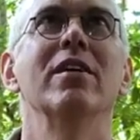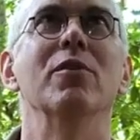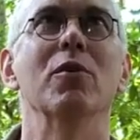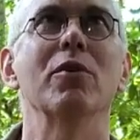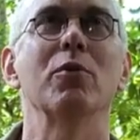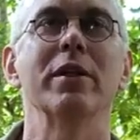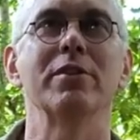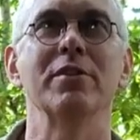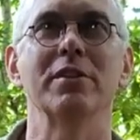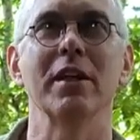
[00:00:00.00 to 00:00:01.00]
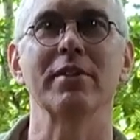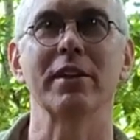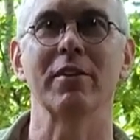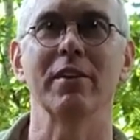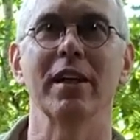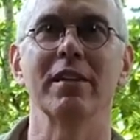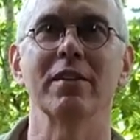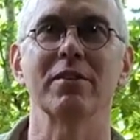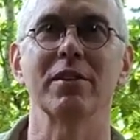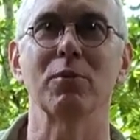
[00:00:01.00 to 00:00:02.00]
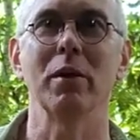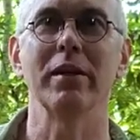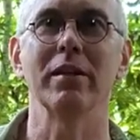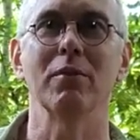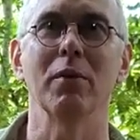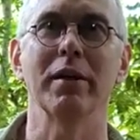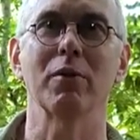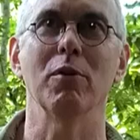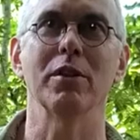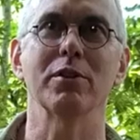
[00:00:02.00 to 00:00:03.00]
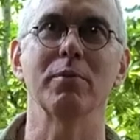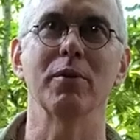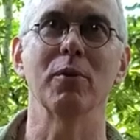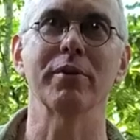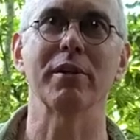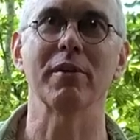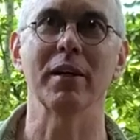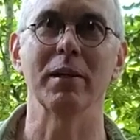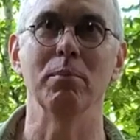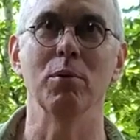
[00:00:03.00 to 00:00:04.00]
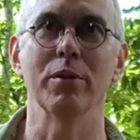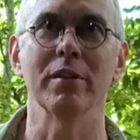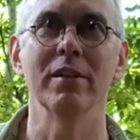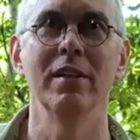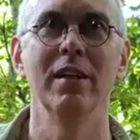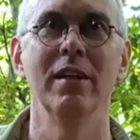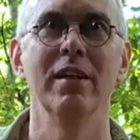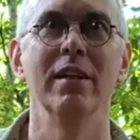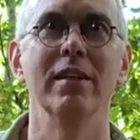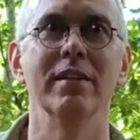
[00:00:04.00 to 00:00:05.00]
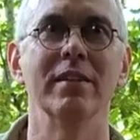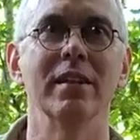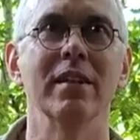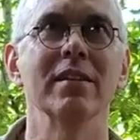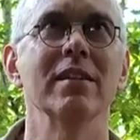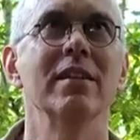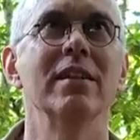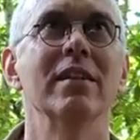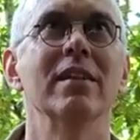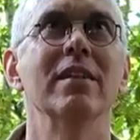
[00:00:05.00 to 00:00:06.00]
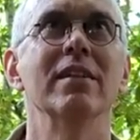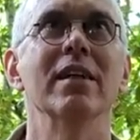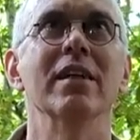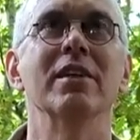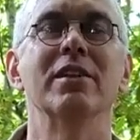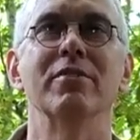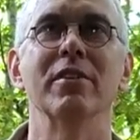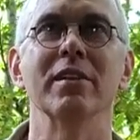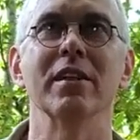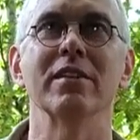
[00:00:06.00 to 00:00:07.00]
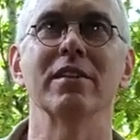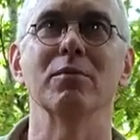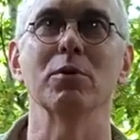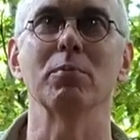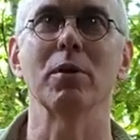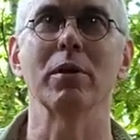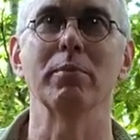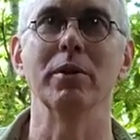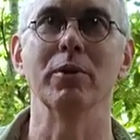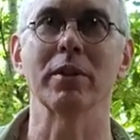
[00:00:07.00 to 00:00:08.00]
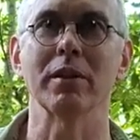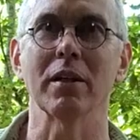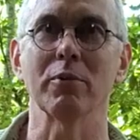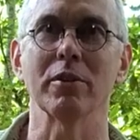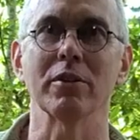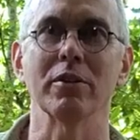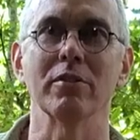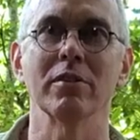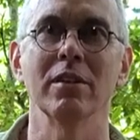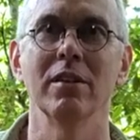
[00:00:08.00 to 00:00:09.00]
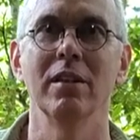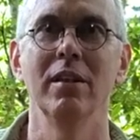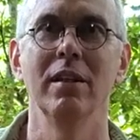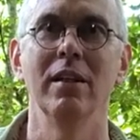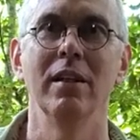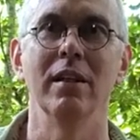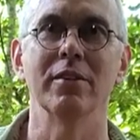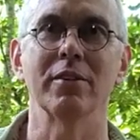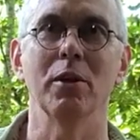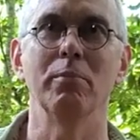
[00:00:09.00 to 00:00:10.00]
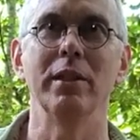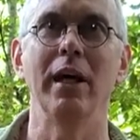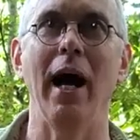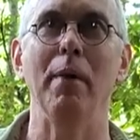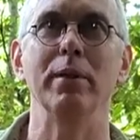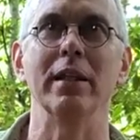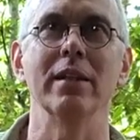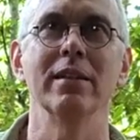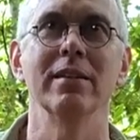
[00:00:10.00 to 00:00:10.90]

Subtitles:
northwestern South Carolina, just right across from the North Carolina border, and yeah, it's very nice, and we'll probably be doing another one soon. And so be happy,